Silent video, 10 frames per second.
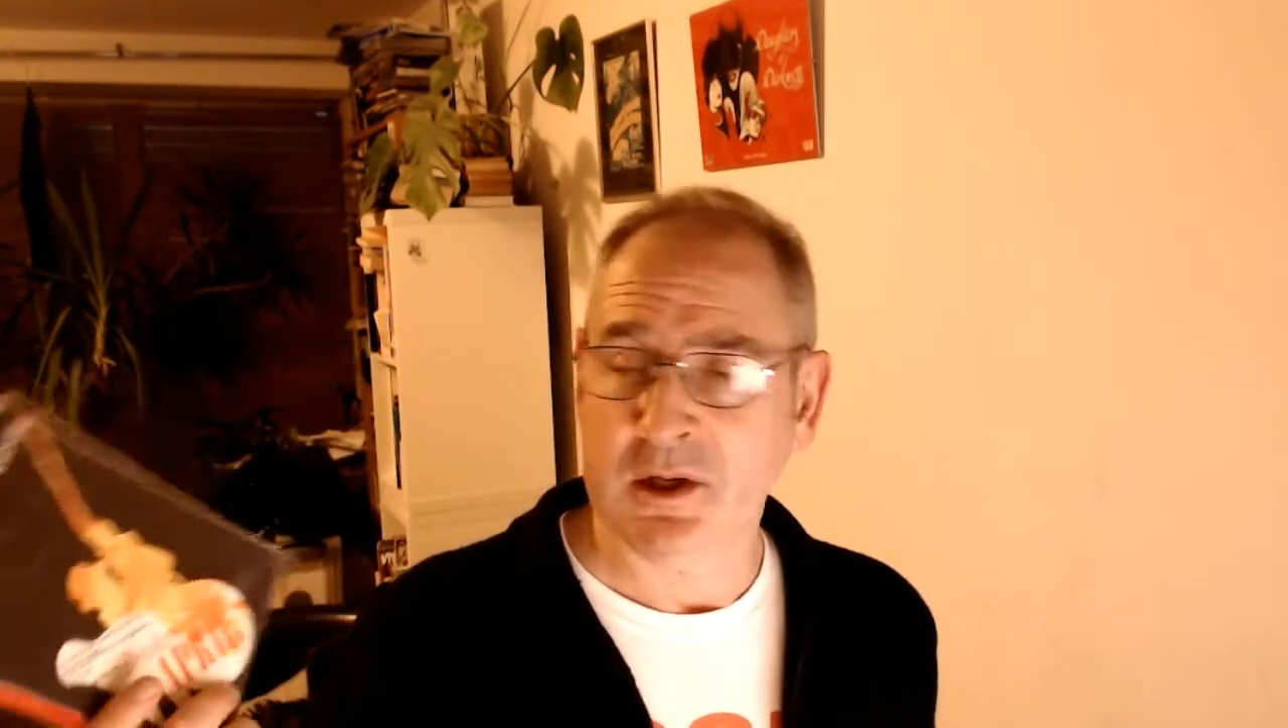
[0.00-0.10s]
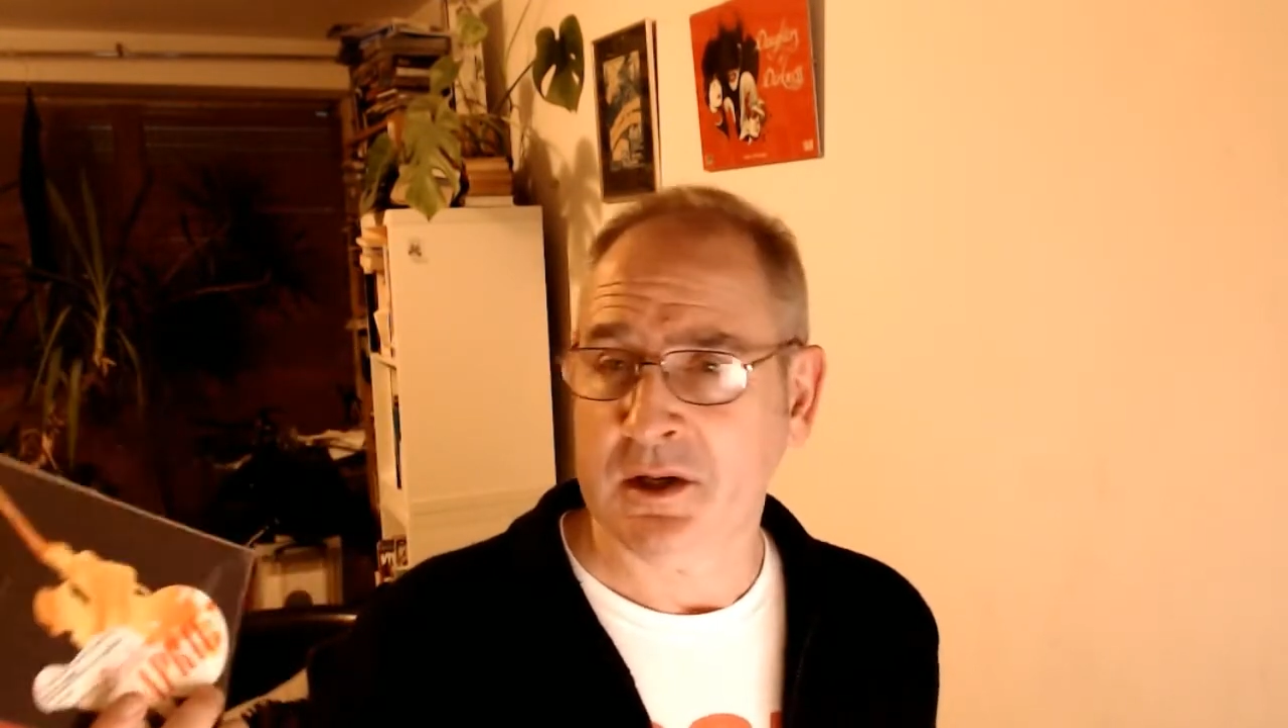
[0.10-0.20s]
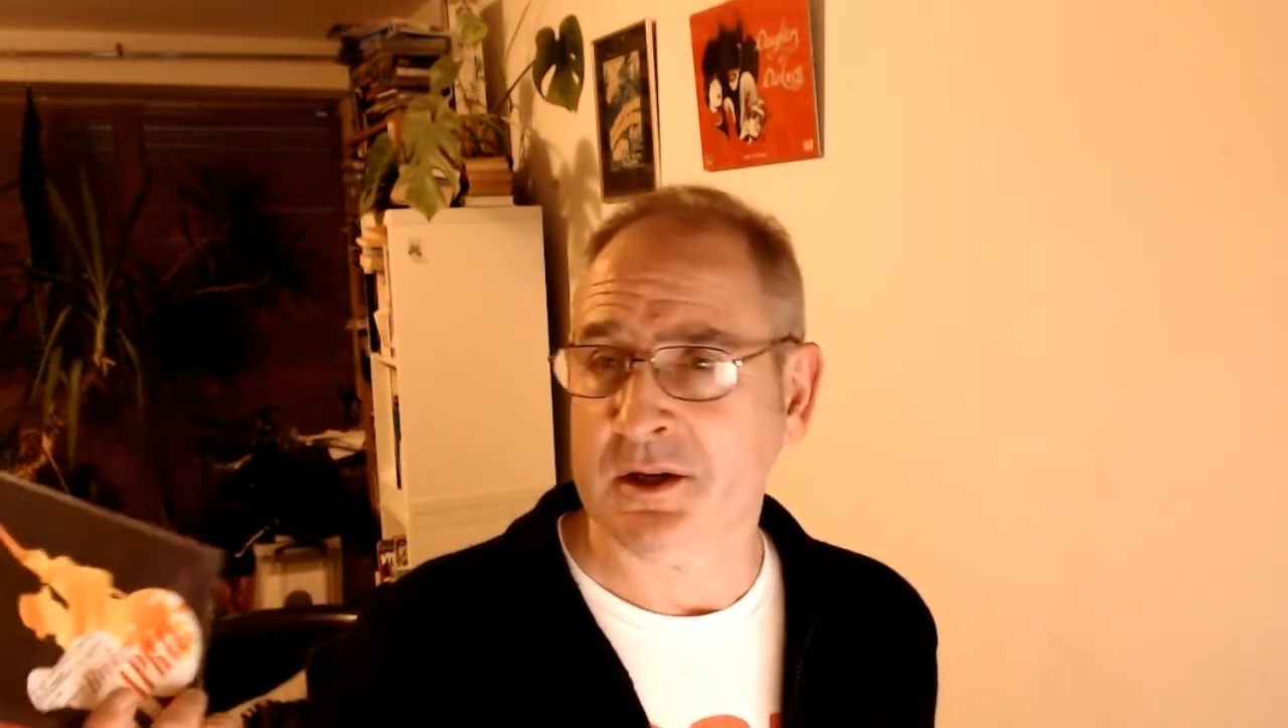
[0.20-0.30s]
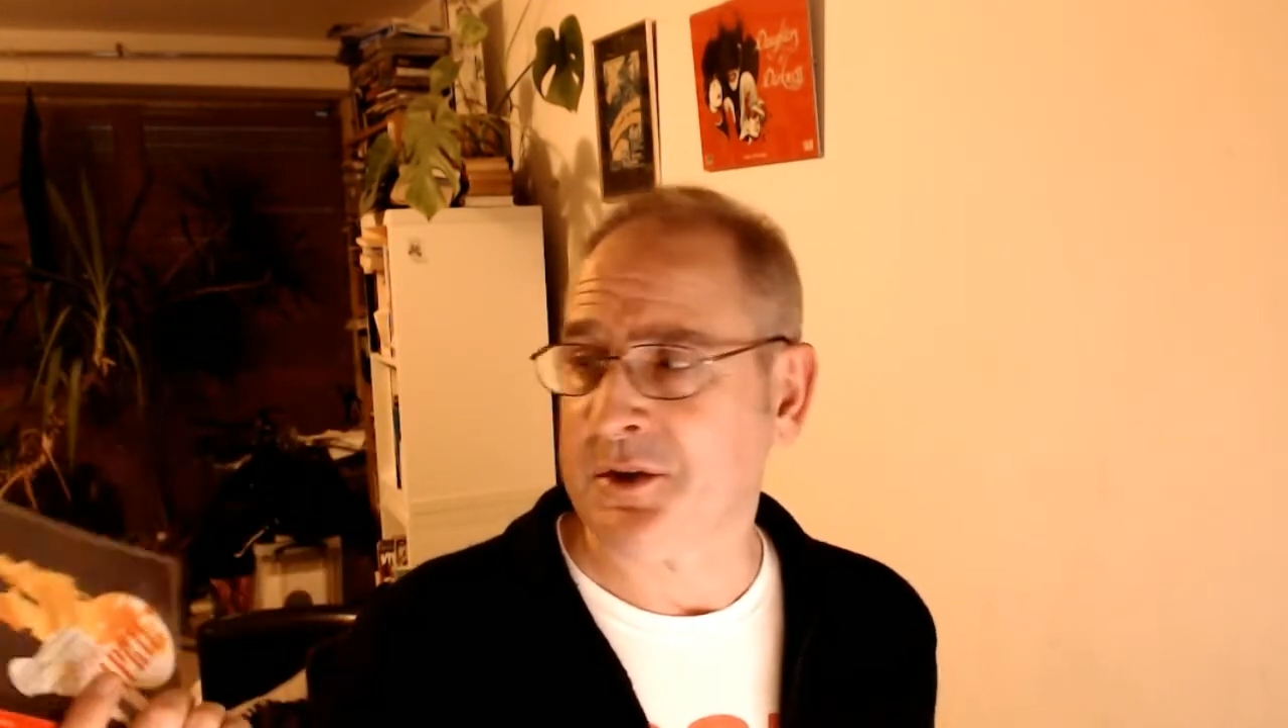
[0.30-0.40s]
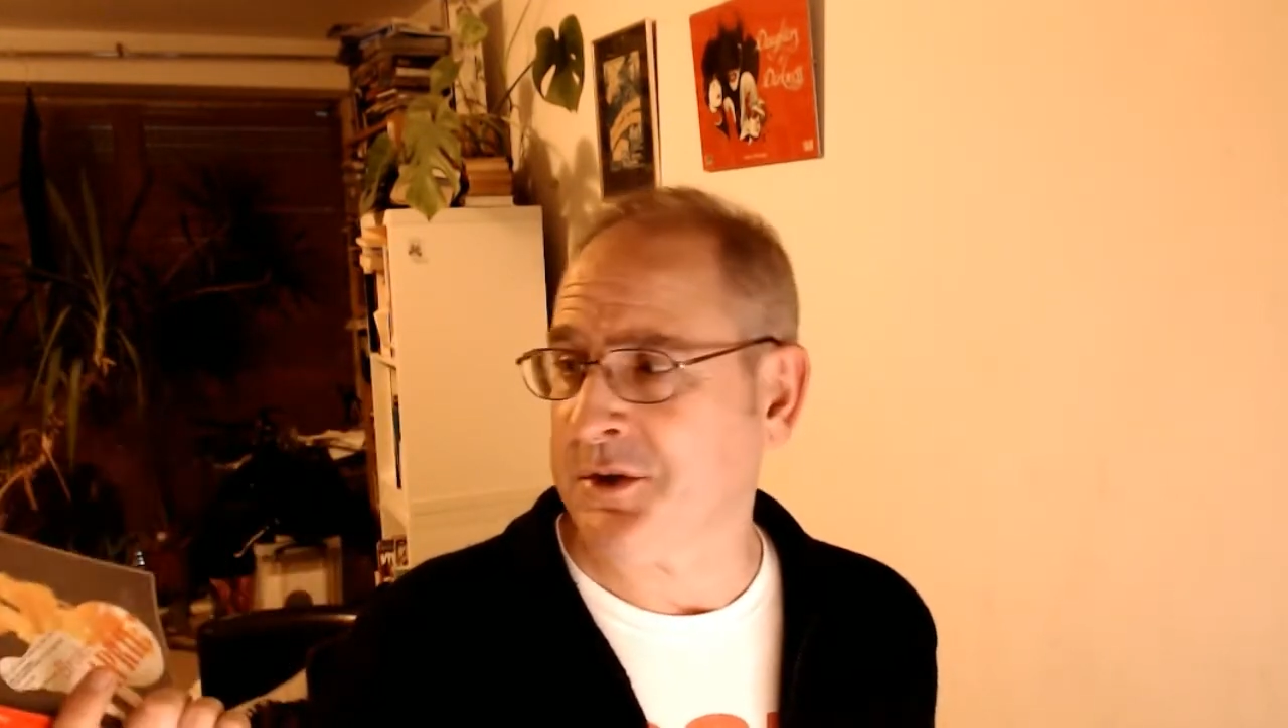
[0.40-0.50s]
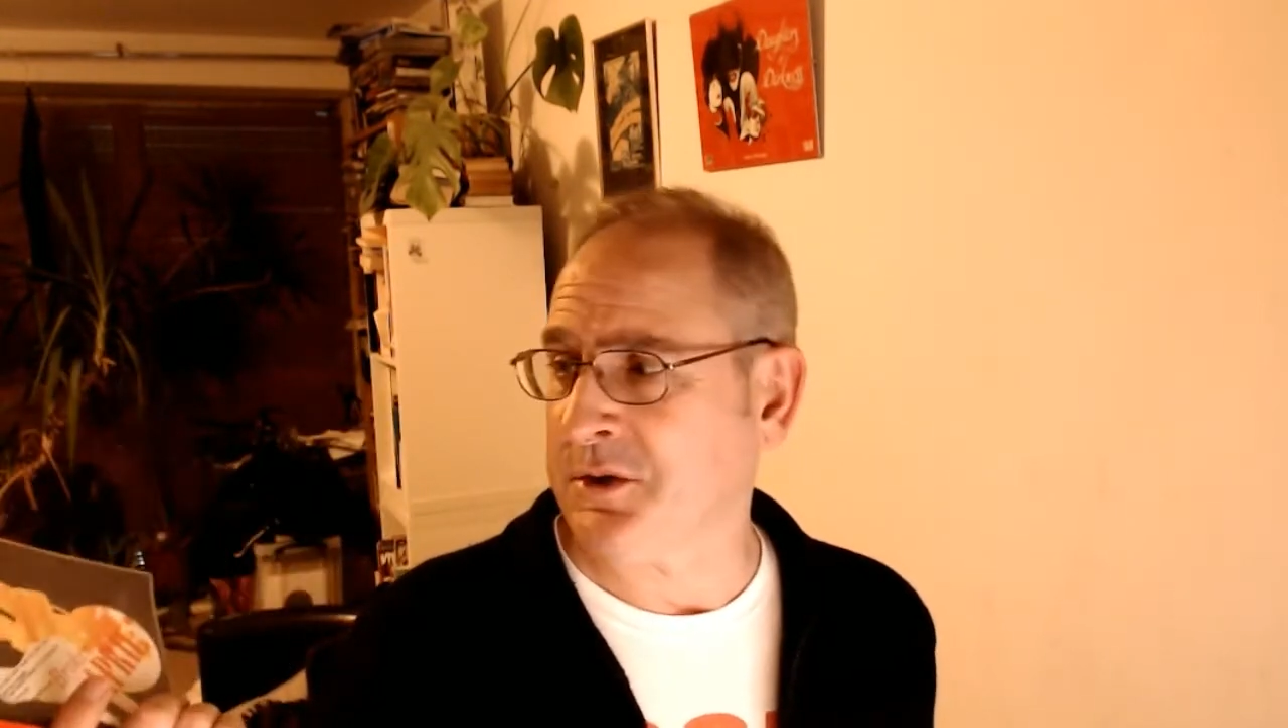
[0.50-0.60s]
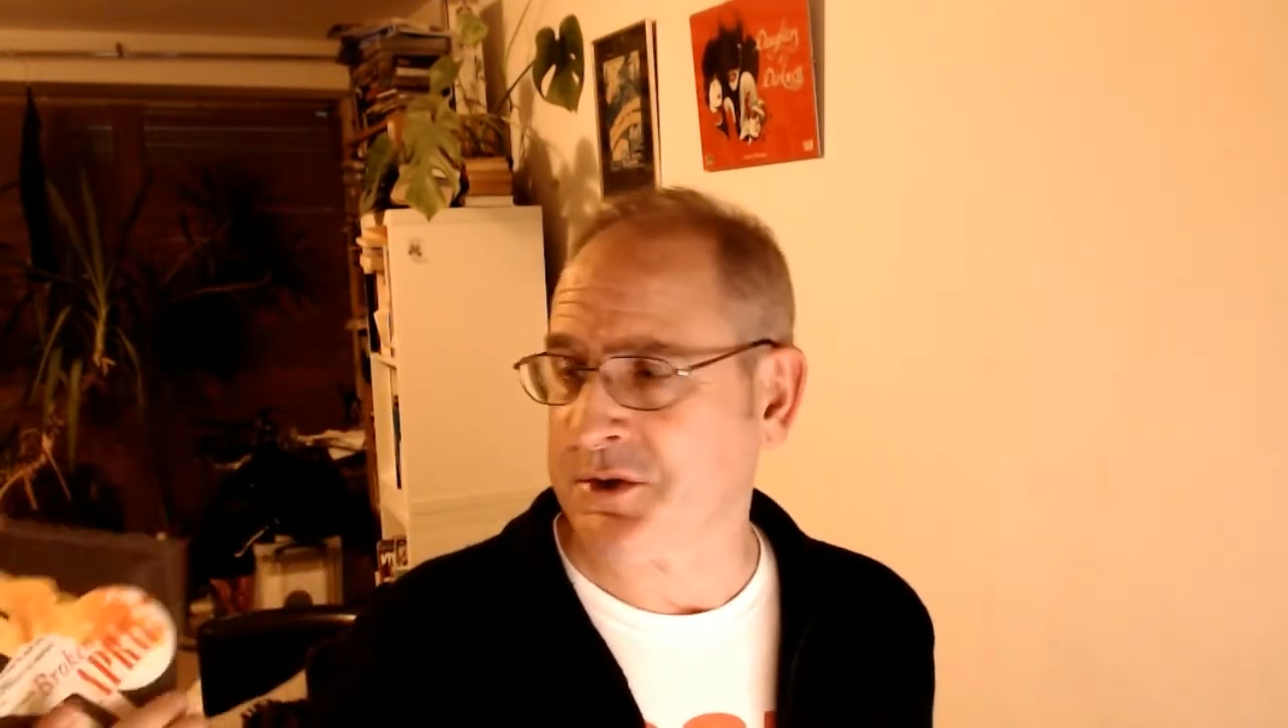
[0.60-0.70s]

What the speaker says: had I not